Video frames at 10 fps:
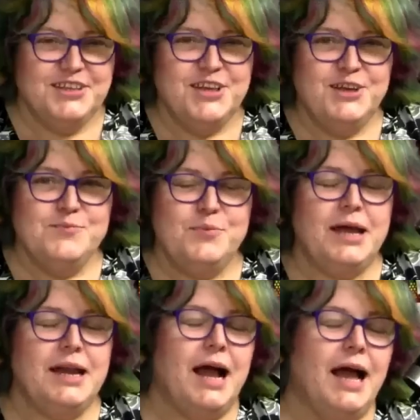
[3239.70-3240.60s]
but
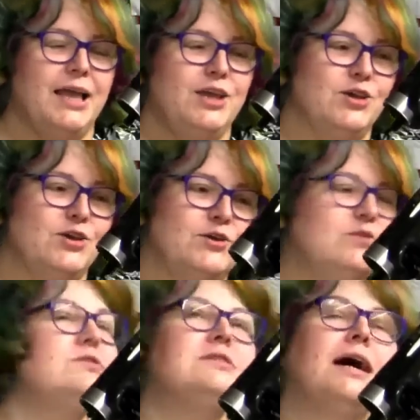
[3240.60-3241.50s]
I
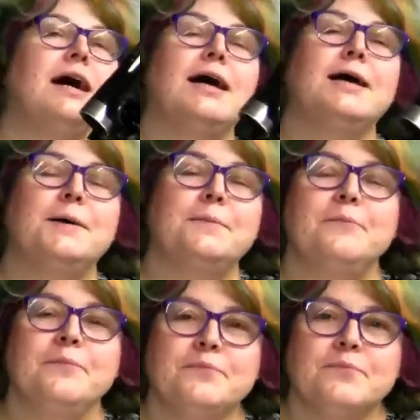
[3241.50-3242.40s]
use
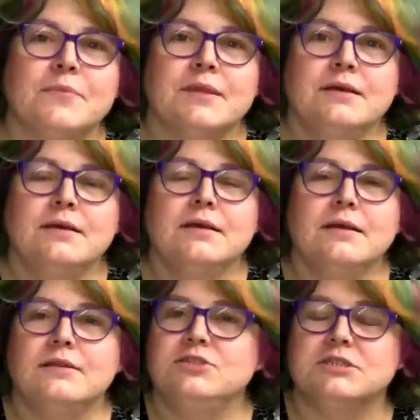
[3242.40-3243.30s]
um,
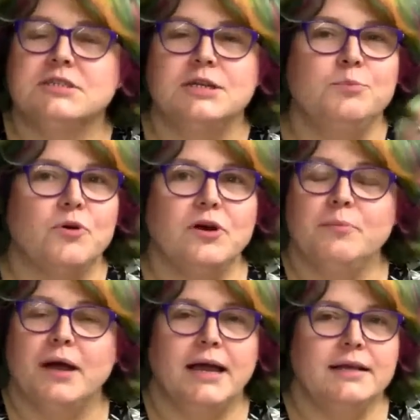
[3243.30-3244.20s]
just an embroider
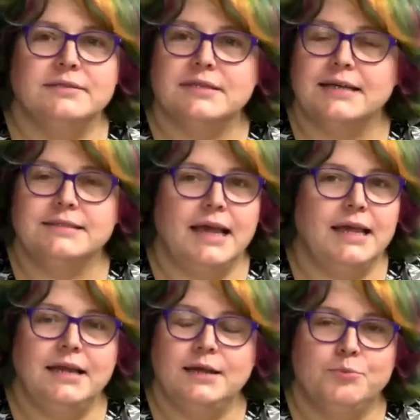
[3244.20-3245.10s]
my size
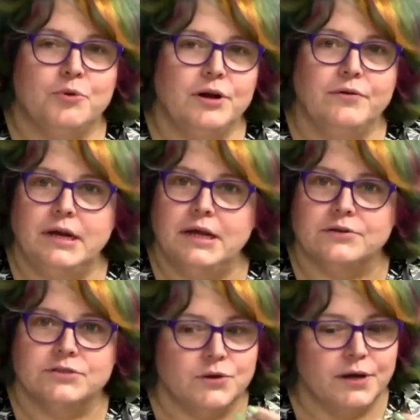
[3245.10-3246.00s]
80 embroidery needle.
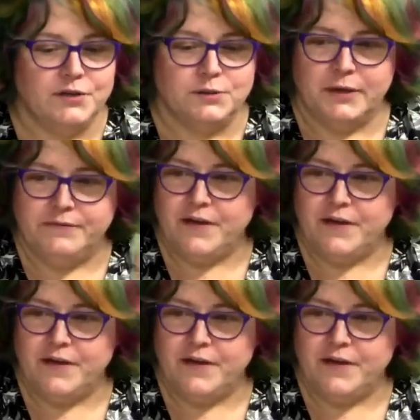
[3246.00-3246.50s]
So I use my PFAFF